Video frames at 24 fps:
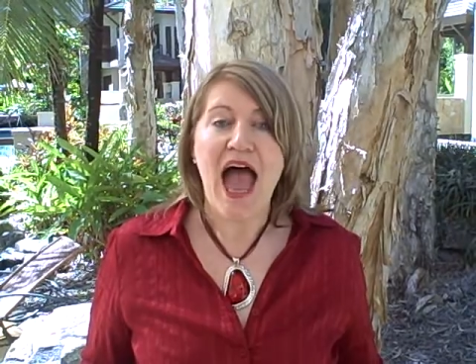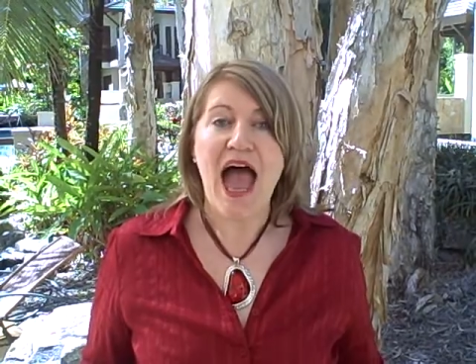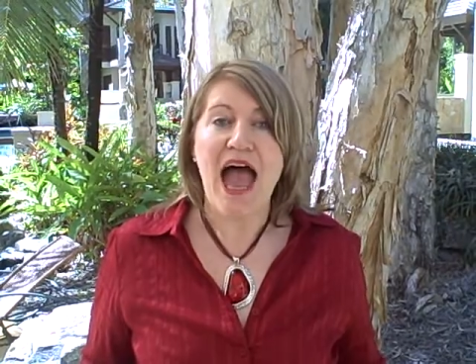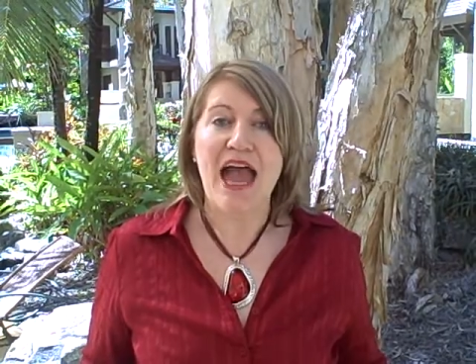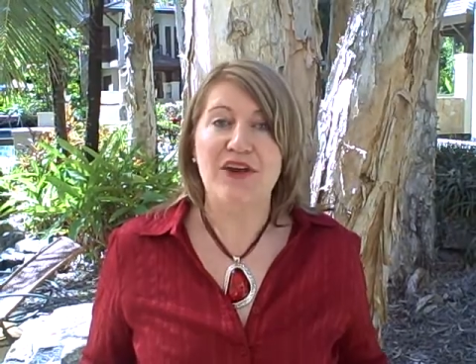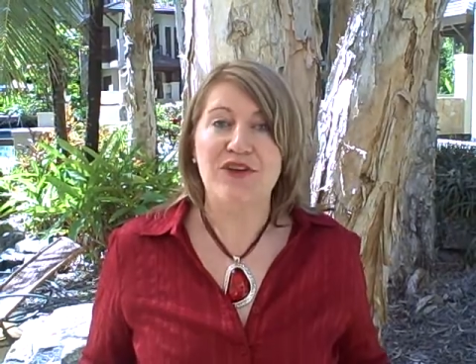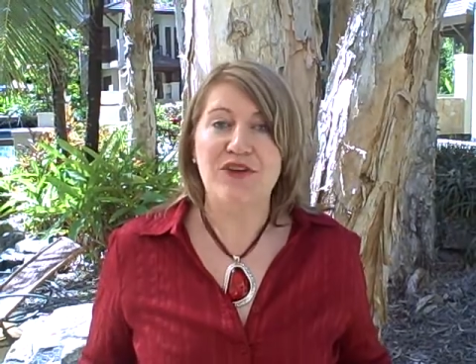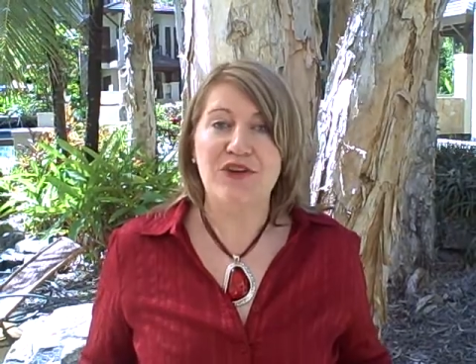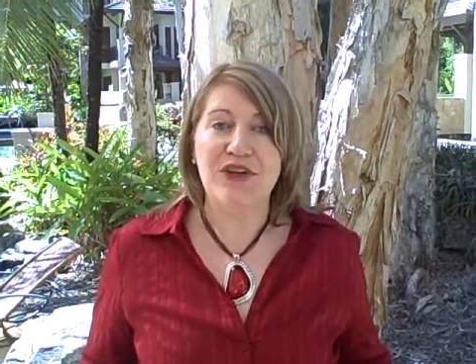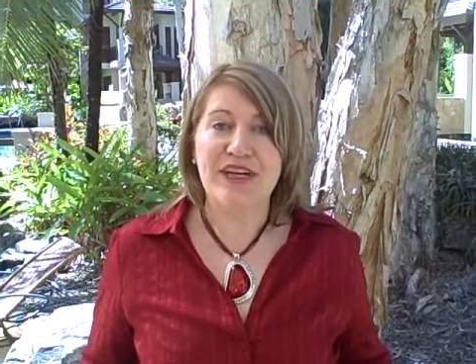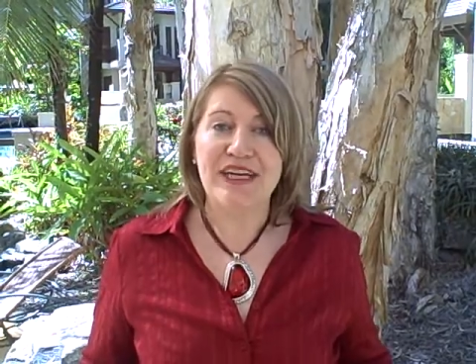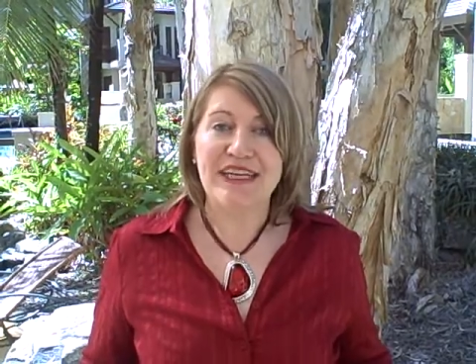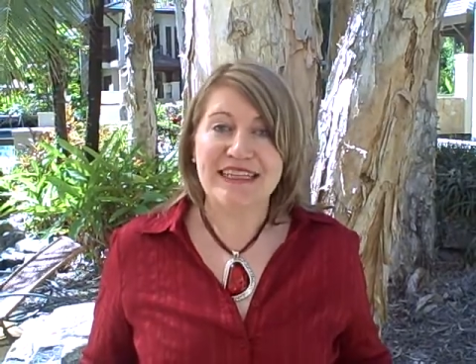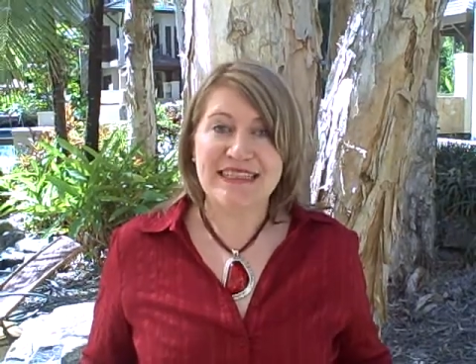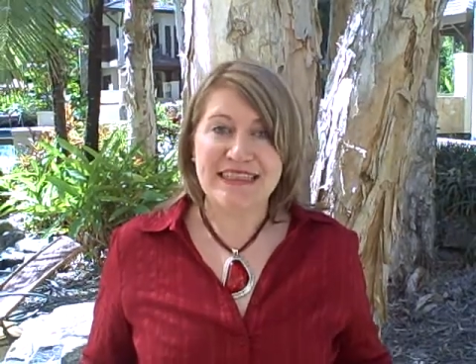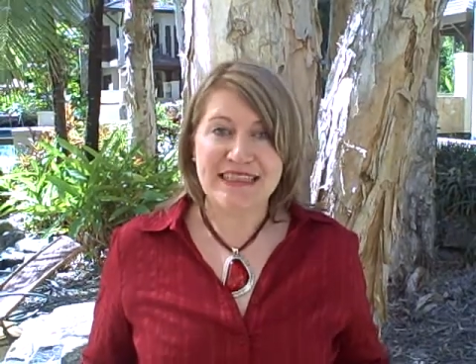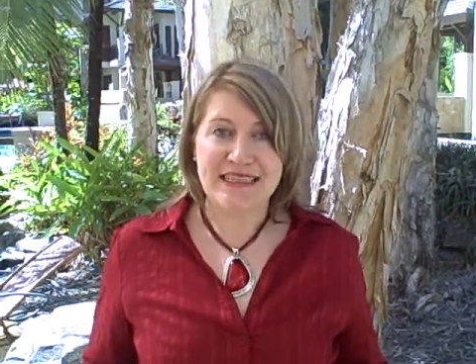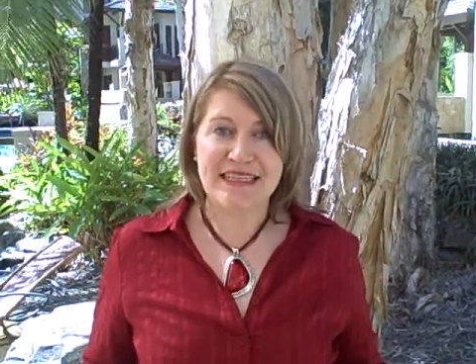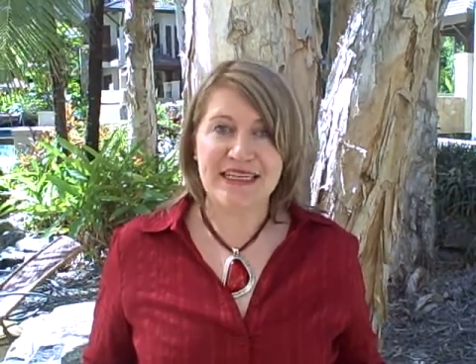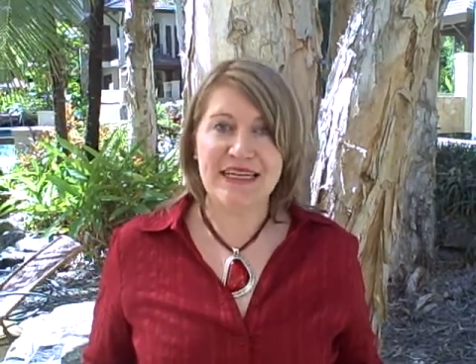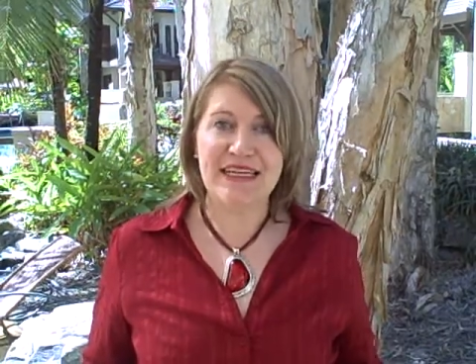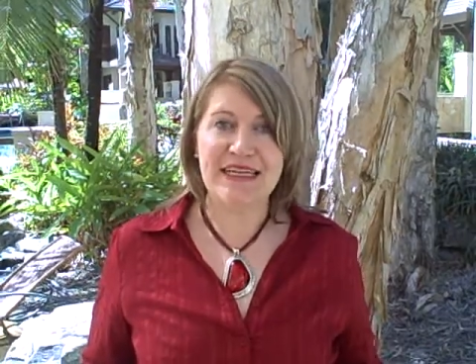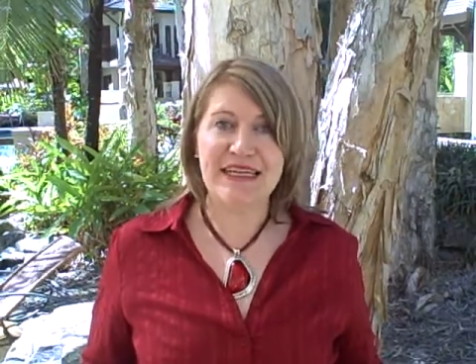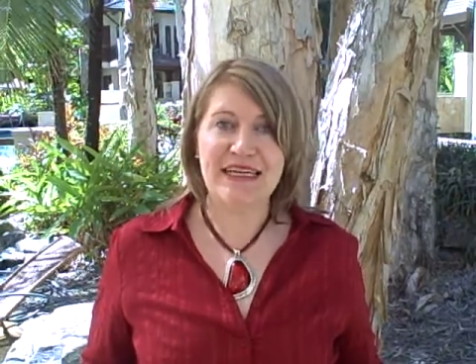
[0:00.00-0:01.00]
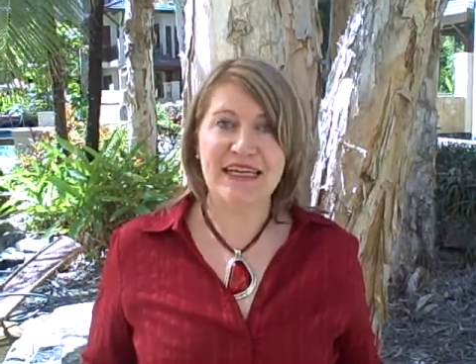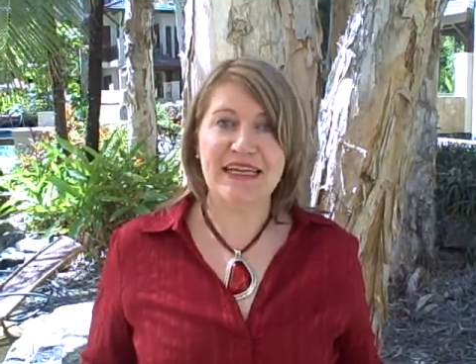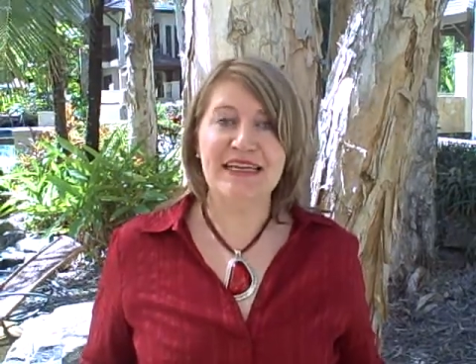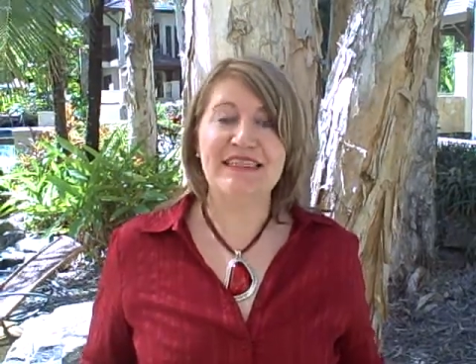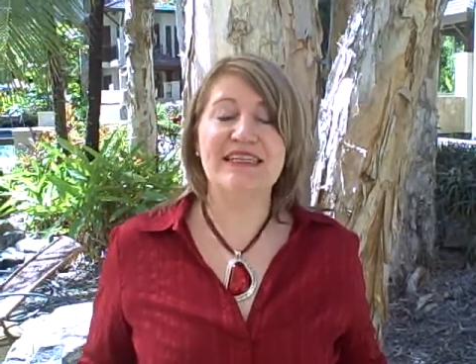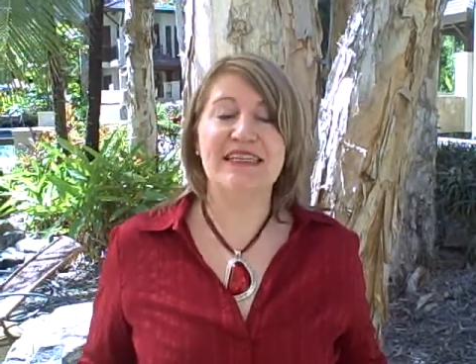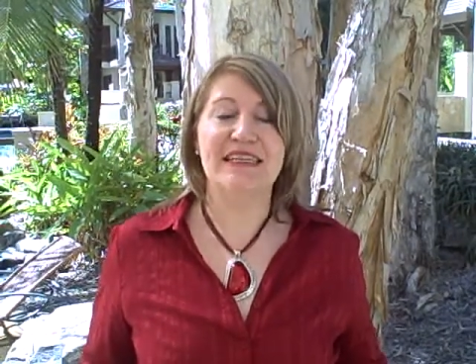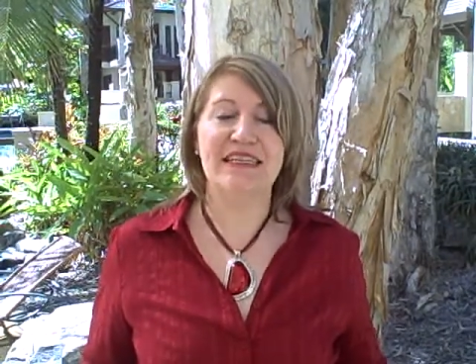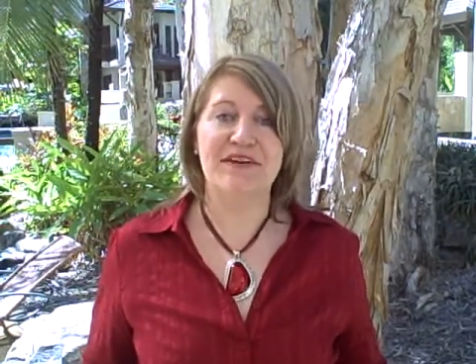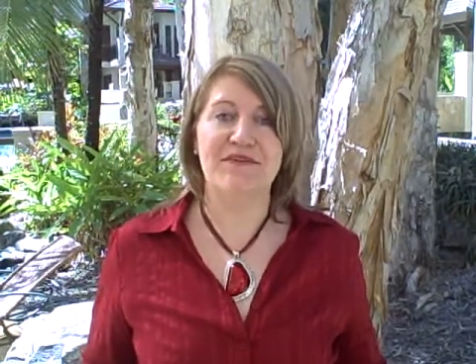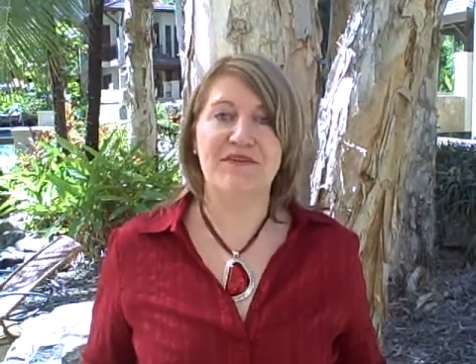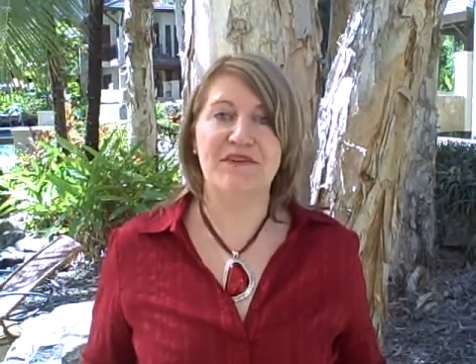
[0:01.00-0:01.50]
and you get a CD
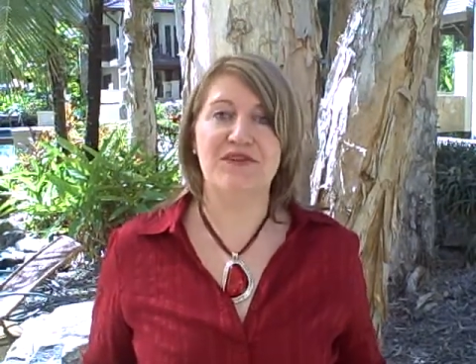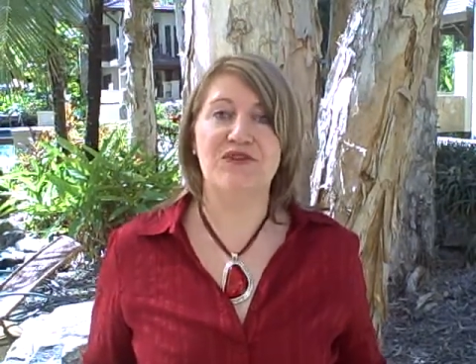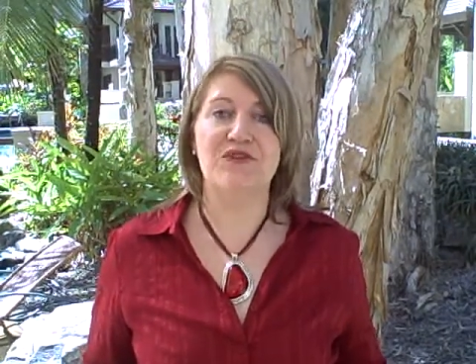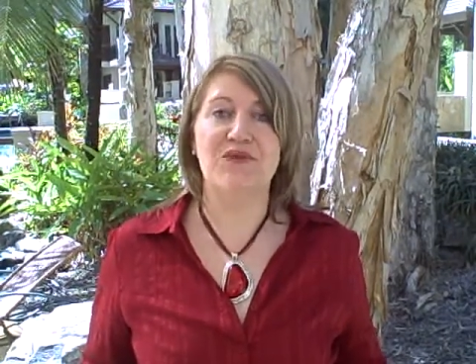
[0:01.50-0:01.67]
delivered